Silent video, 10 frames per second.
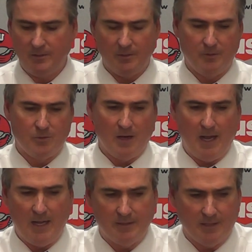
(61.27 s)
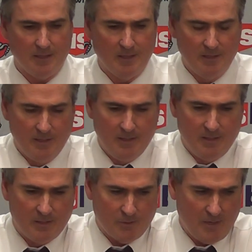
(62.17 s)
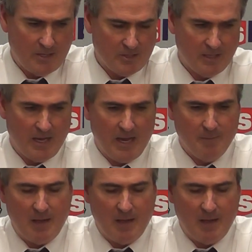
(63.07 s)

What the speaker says: to try to stretch the game